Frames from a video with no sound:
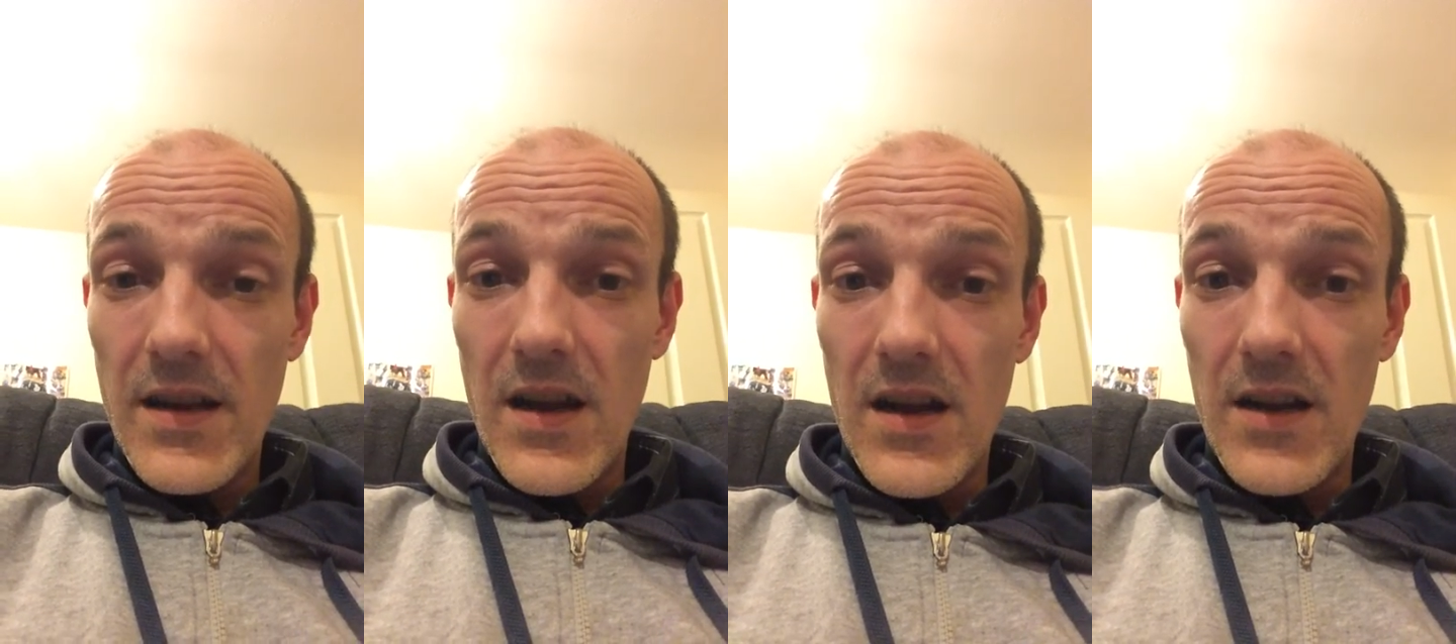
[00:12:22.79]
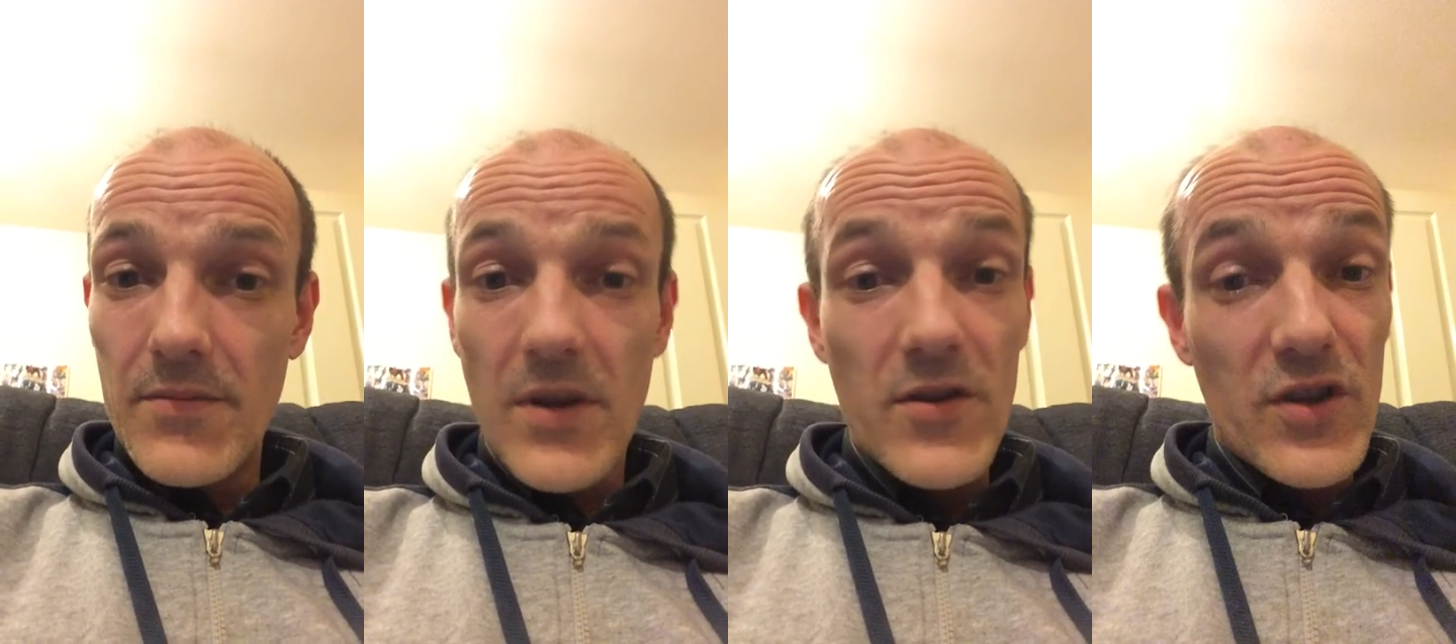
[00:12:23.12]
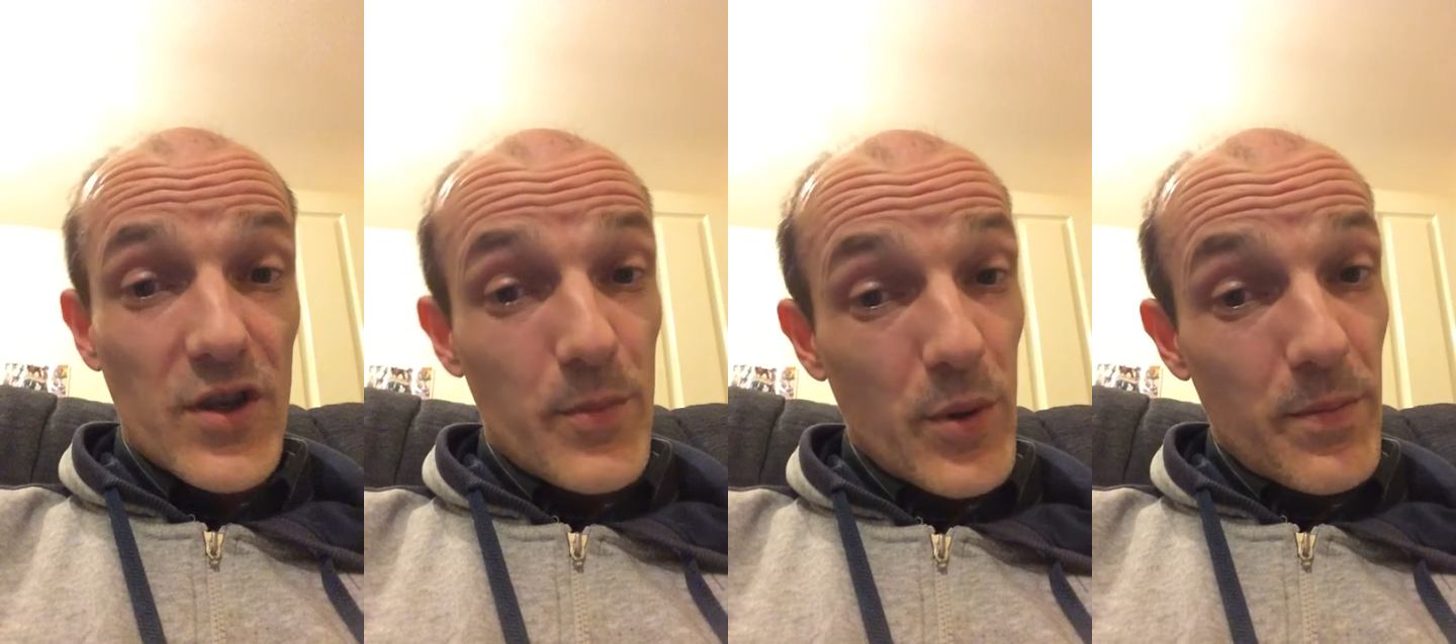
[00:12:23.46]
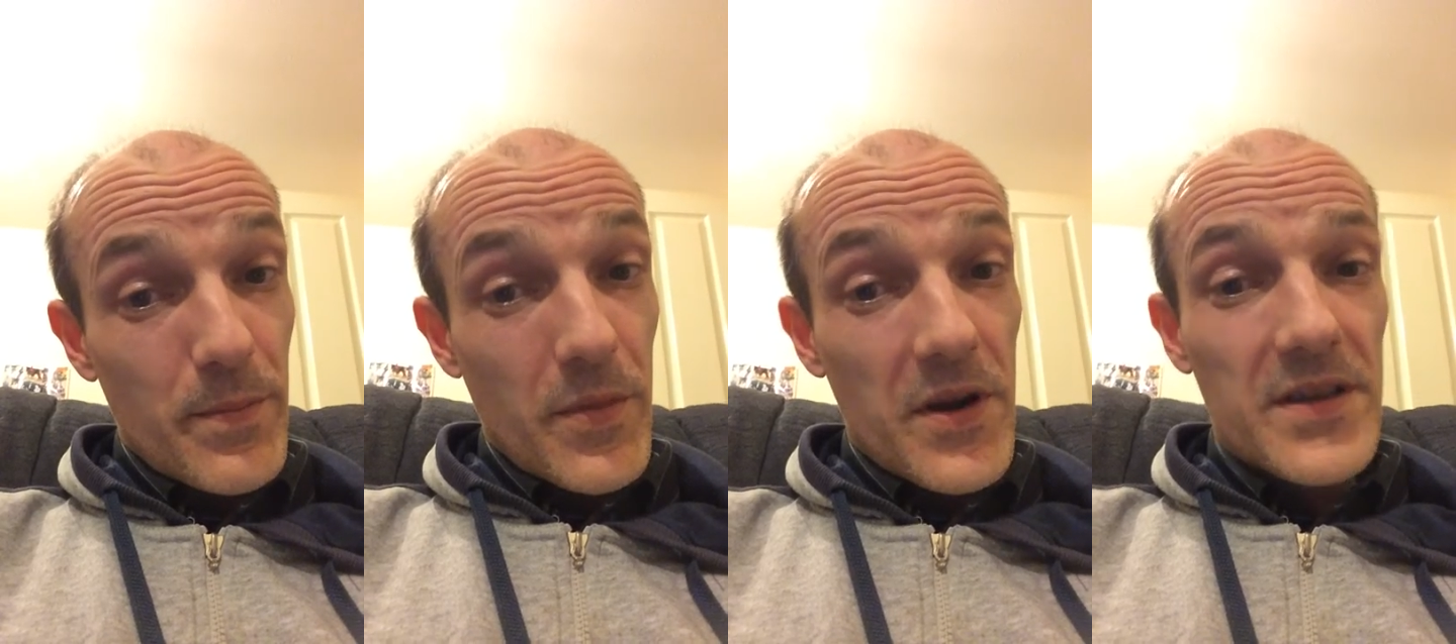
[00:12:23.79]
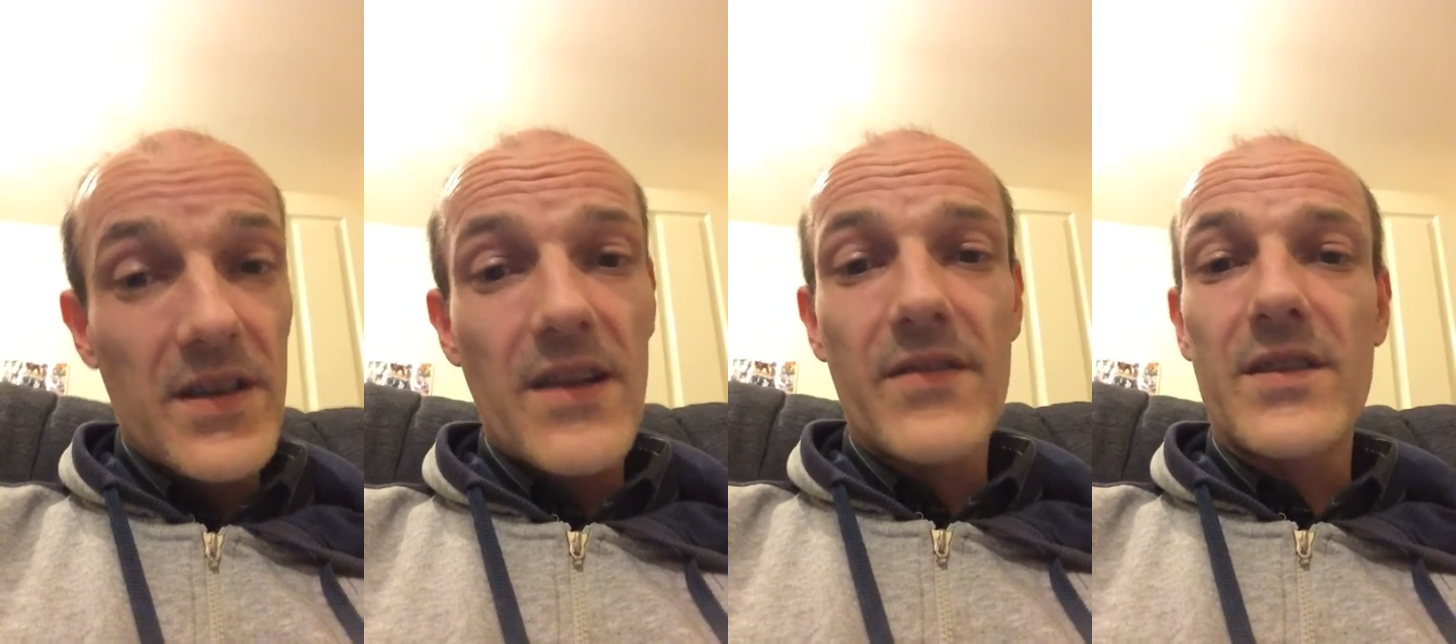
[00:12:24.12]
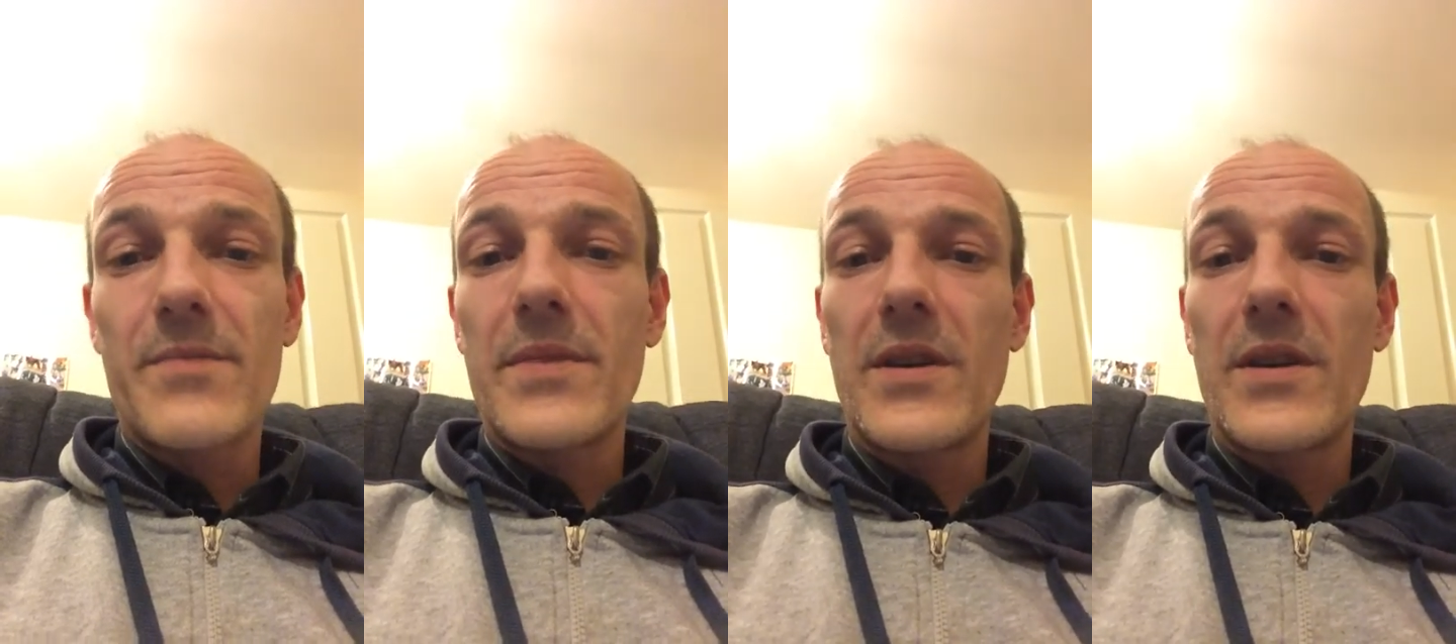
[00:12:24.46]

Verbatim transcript: Don't judge a book by its cover,